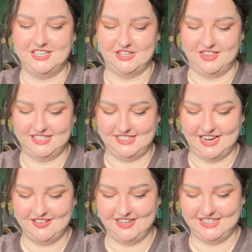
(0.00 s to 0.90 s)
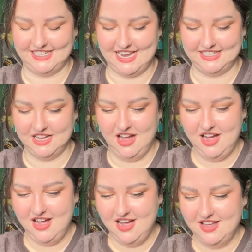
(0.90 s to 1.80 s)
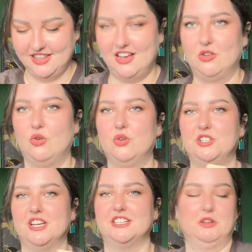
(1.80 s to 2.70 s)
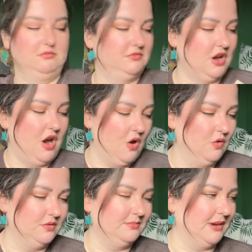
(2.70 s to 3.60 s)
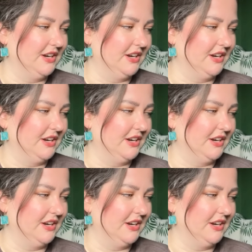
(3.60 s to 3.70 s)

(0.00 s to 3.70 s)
so the series is, they're gorgeous. Oh my